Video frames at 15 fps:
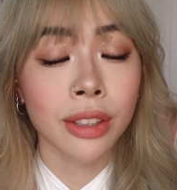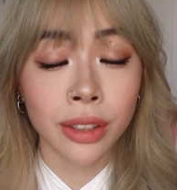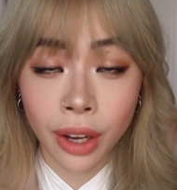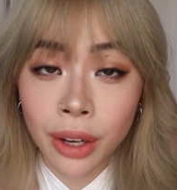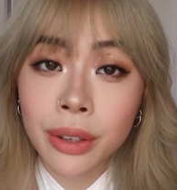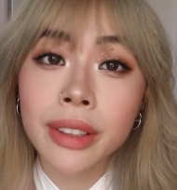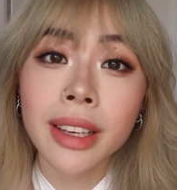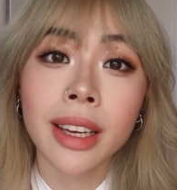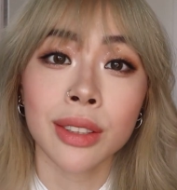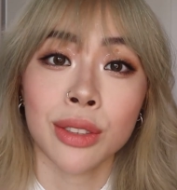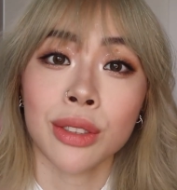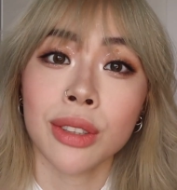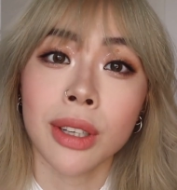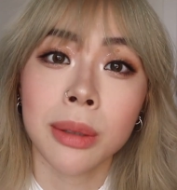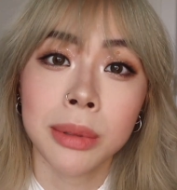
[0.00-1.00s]
don't get
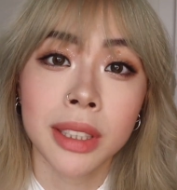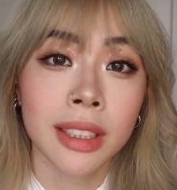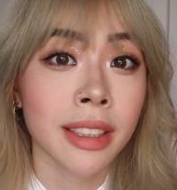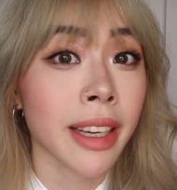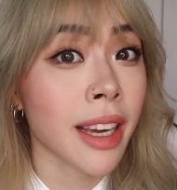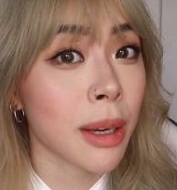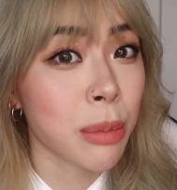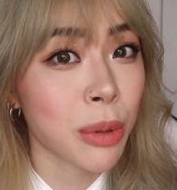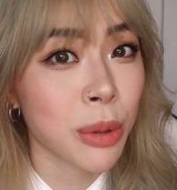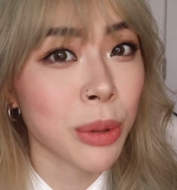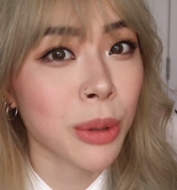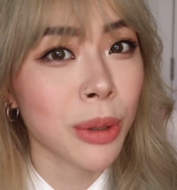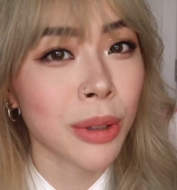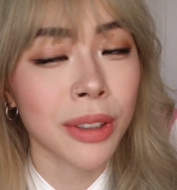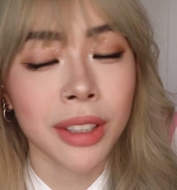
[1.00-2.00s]
stopped in the
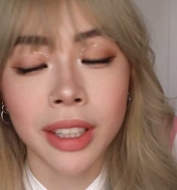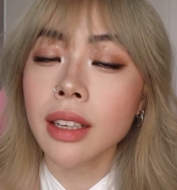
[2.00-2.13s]
airport,